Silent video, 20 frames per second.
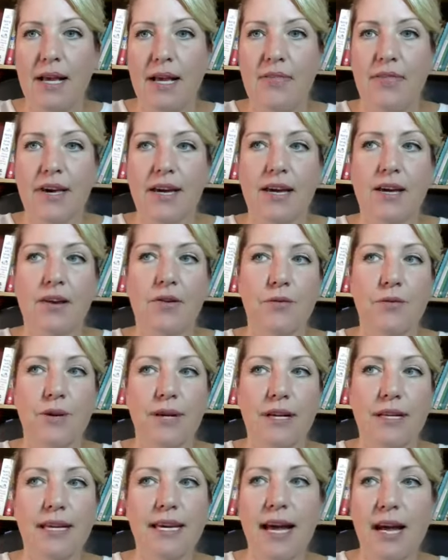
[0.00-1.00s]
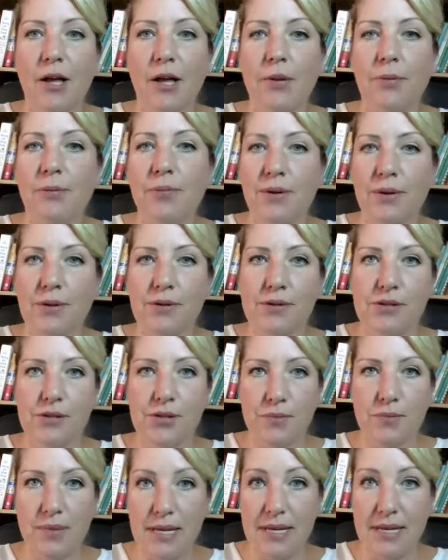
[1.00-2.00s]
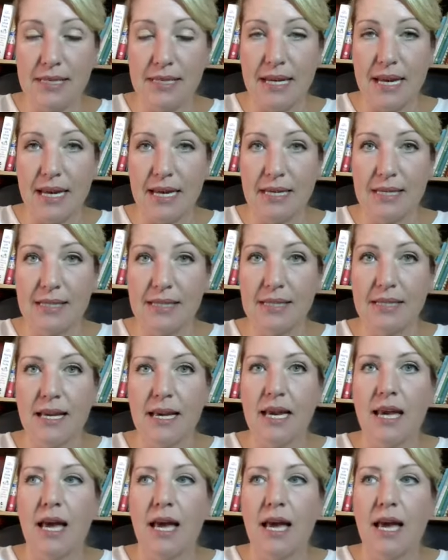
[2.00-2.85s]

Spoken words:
that can really help boost your business